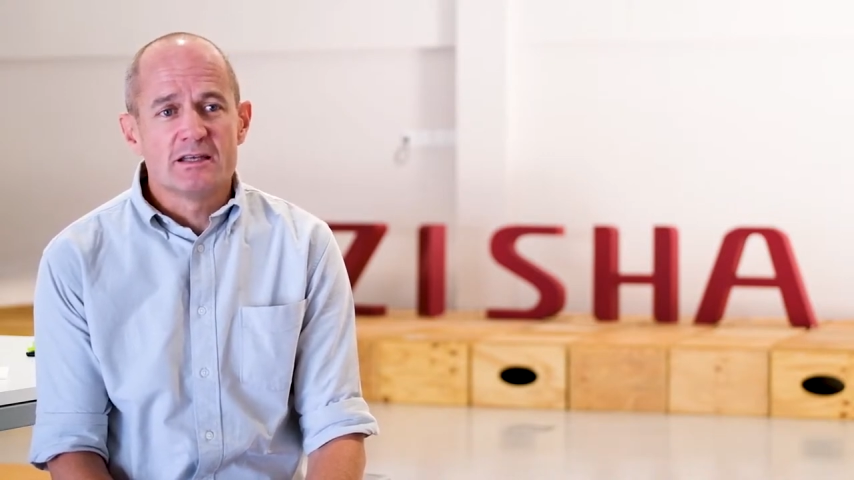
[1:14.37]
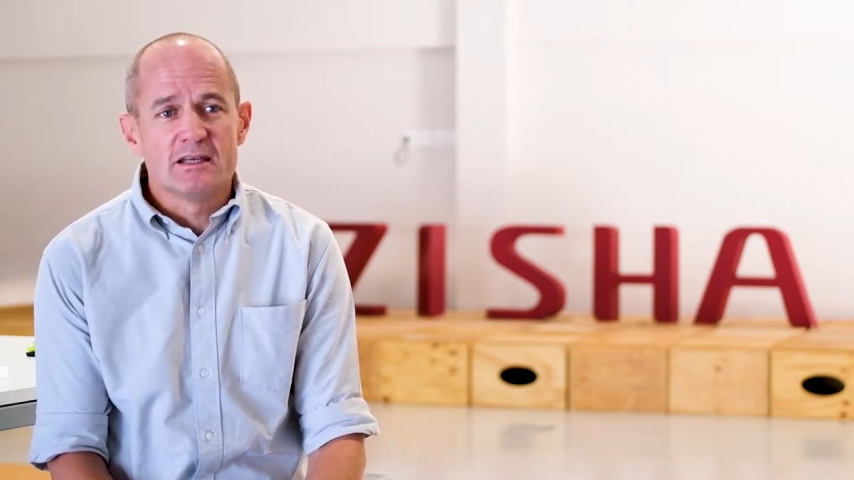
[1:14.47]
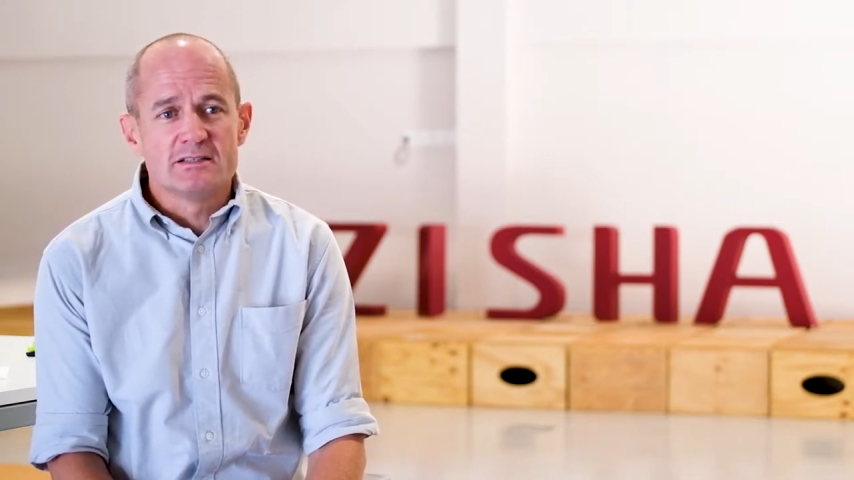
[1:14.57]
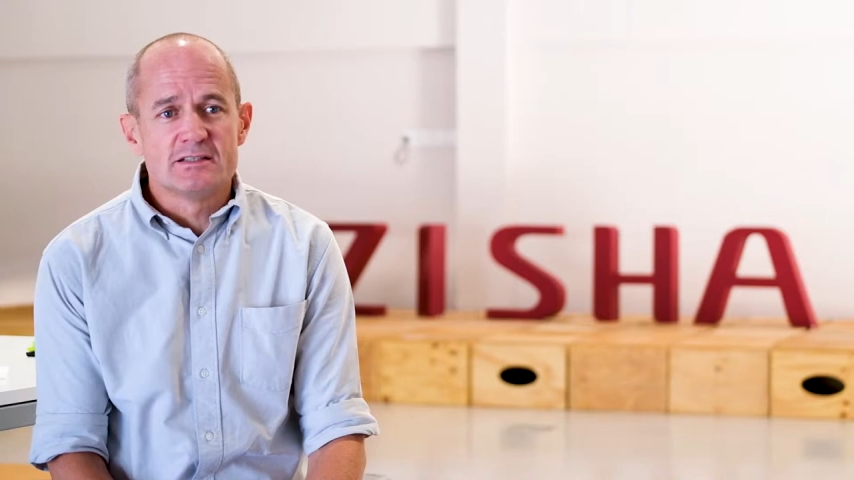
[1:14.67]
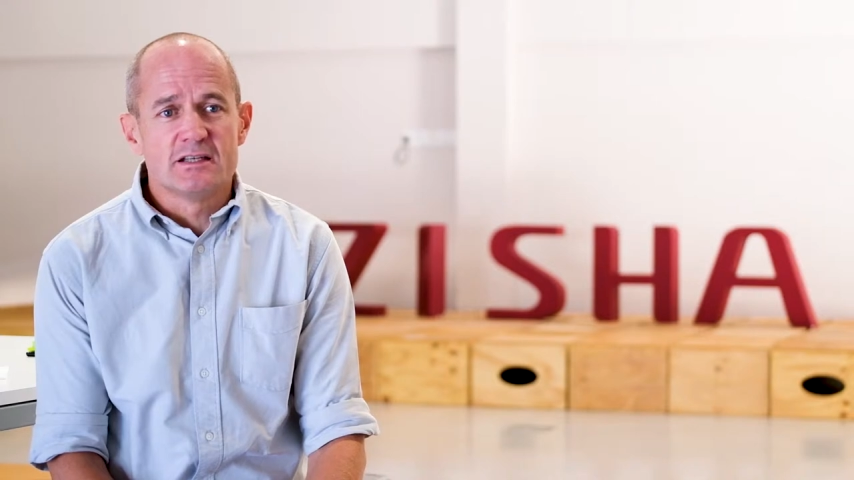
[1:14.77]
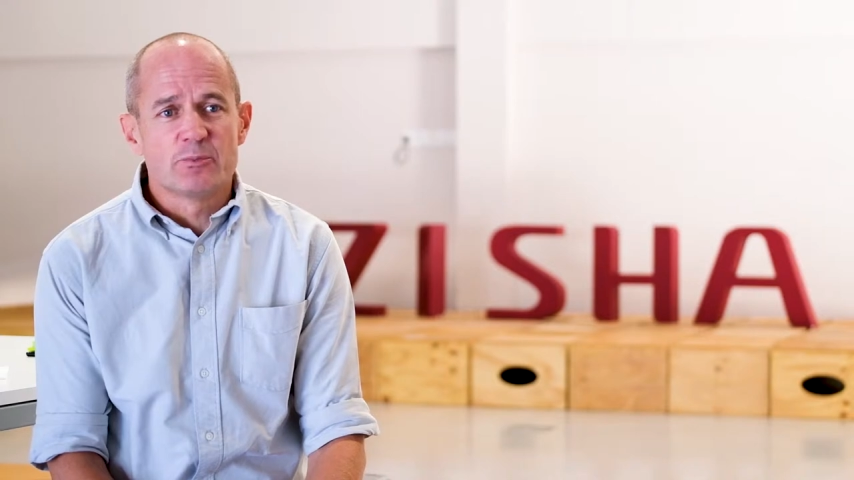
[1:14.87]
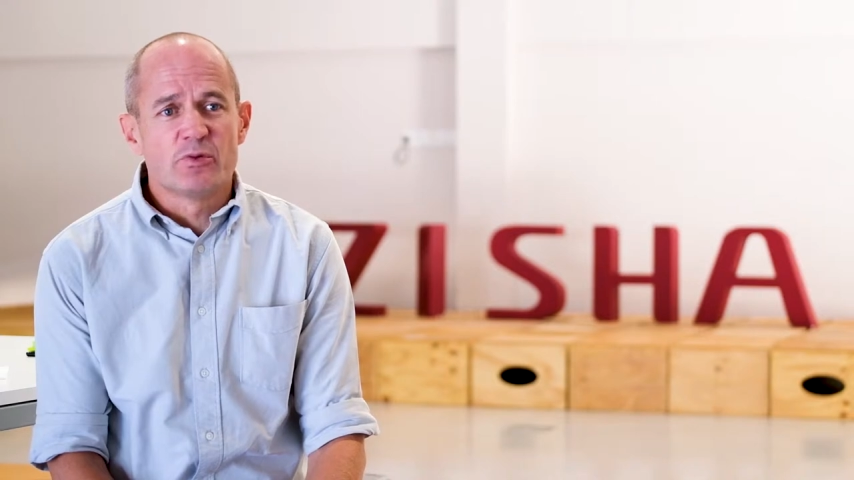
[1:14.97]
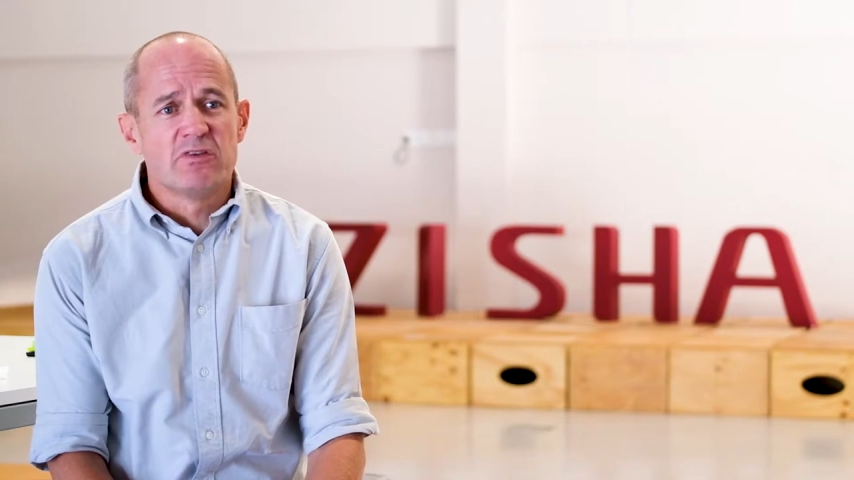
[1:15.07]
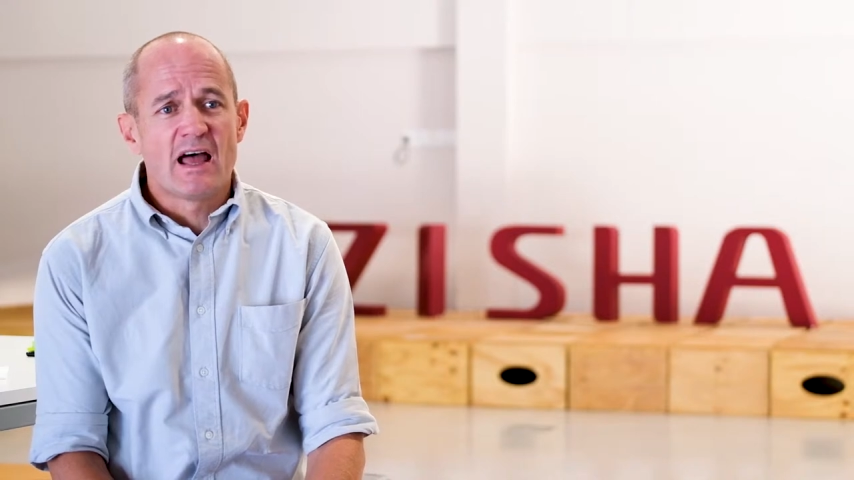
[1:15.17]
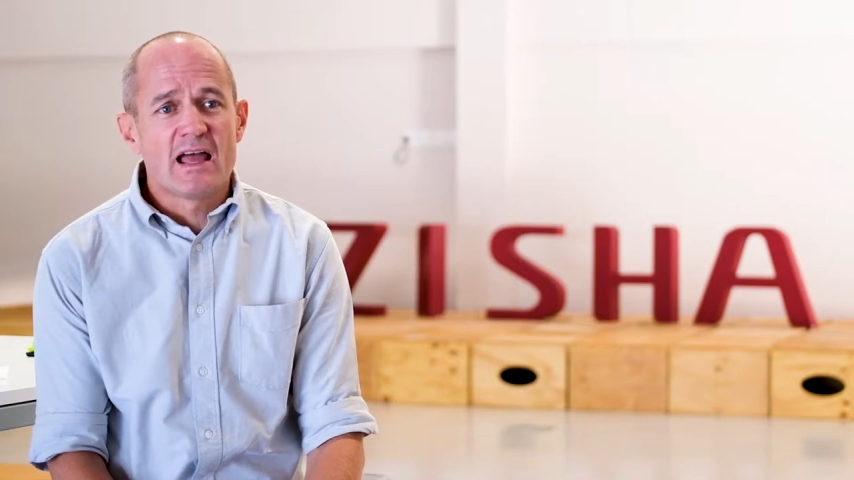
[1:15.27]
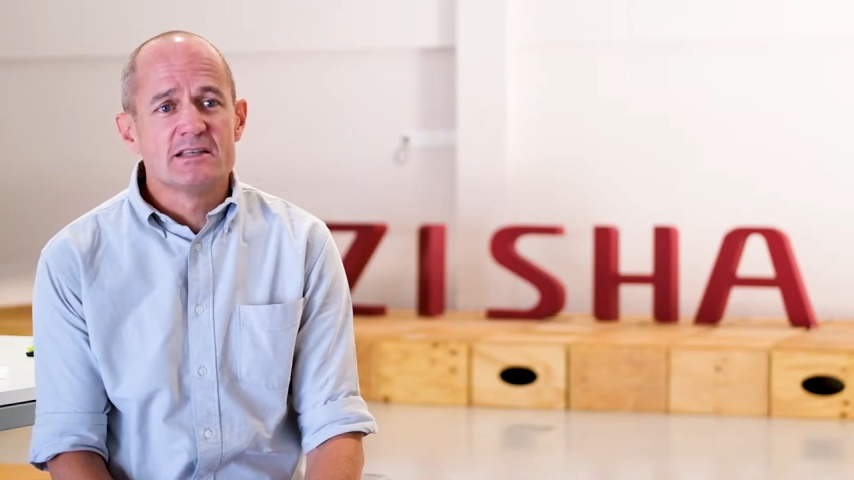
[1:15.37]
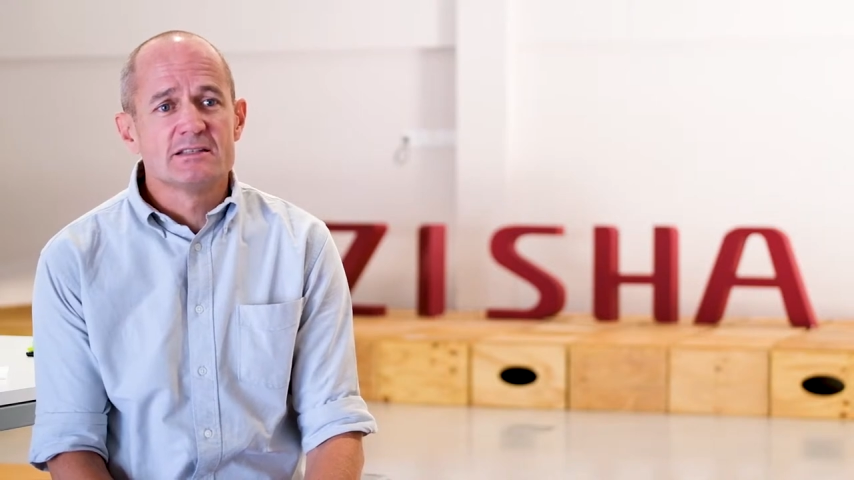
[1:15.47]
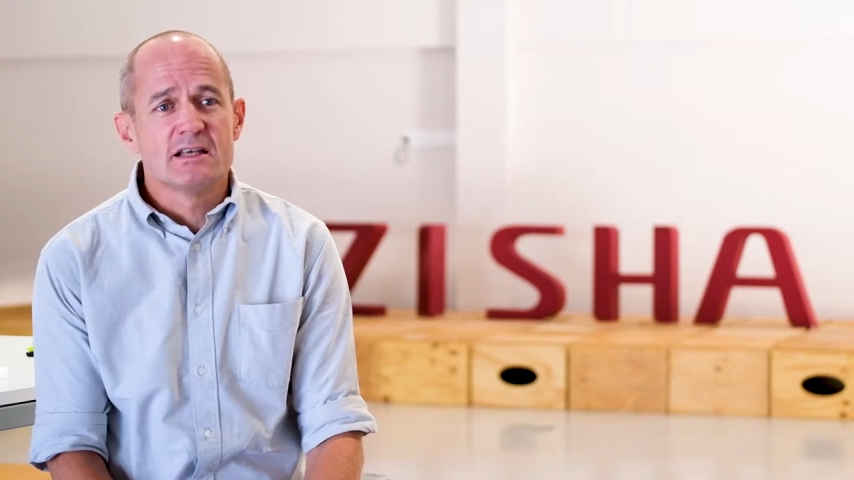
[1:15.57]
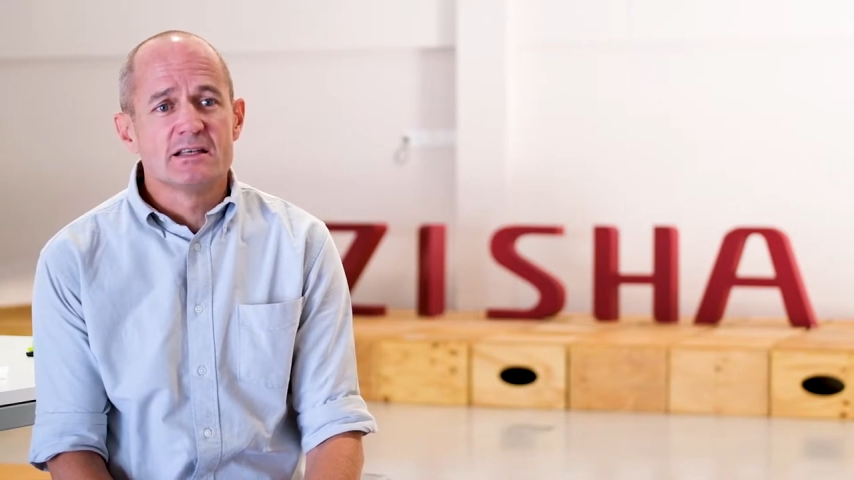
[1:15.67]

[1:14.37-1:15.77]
is that it provides